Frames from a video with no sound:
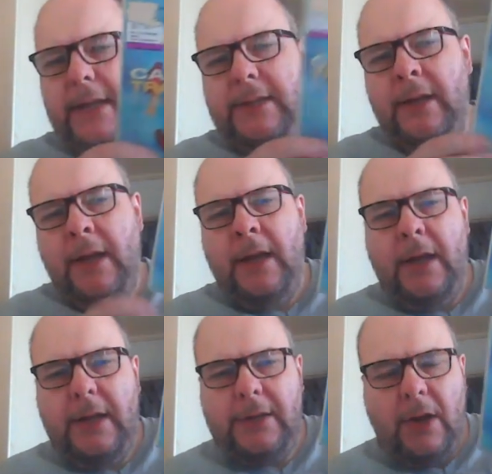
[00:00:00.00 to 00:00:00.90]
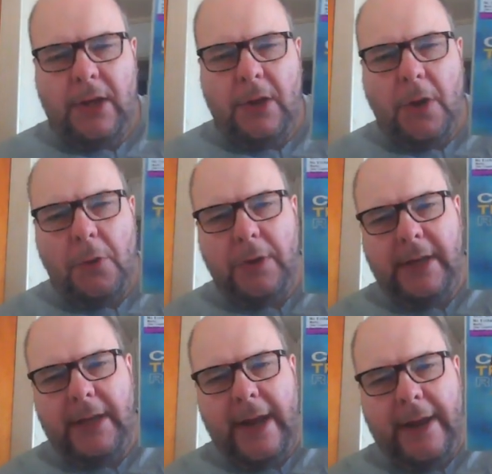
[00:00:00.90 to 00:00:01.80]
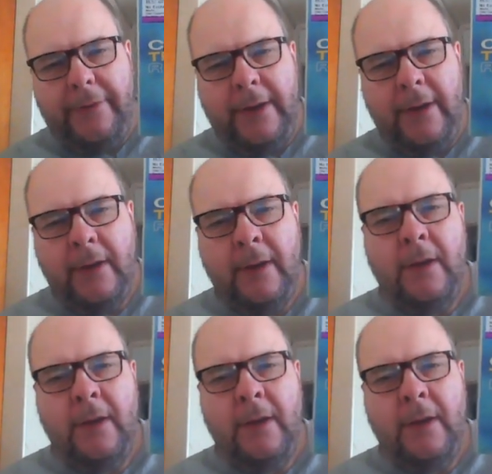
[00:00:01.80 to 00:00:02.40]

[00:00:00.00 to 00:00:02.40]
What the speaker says: is. It's, I don't know, the Canary.